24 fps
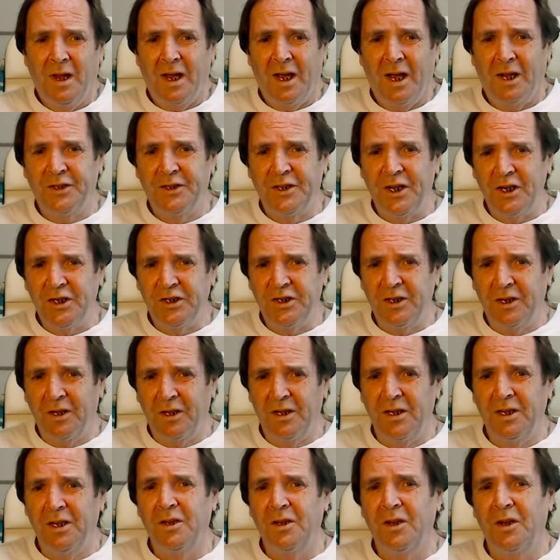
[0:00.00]
Additionally,
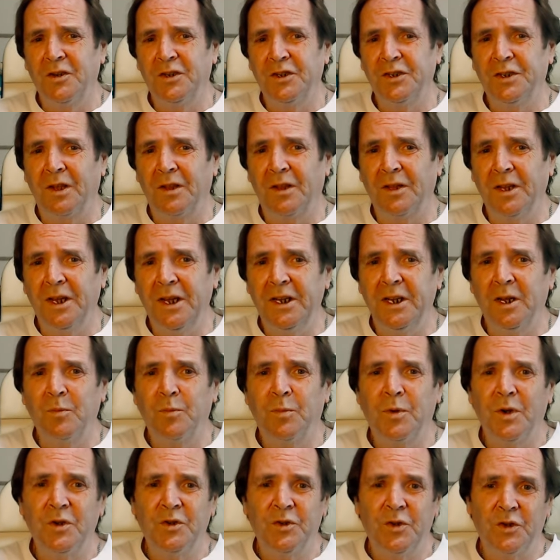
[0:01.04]
the country is a leading
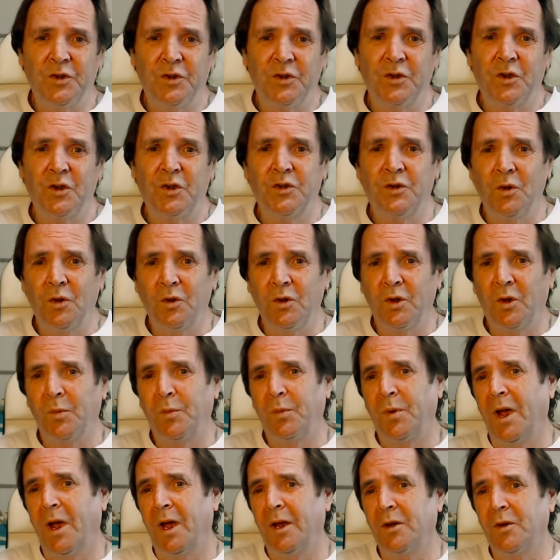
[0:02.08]
producer of solar
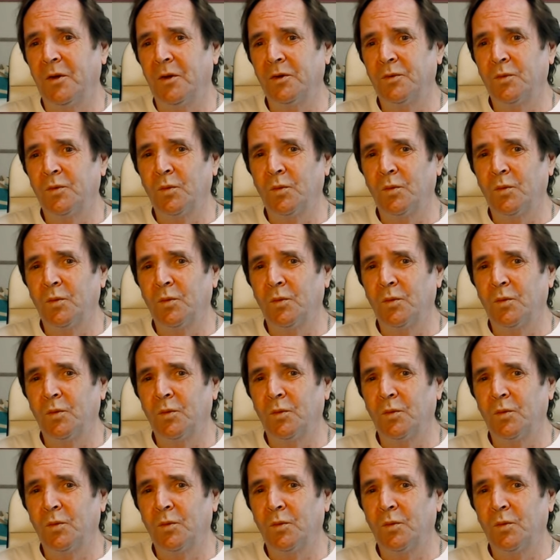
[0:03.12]
panels,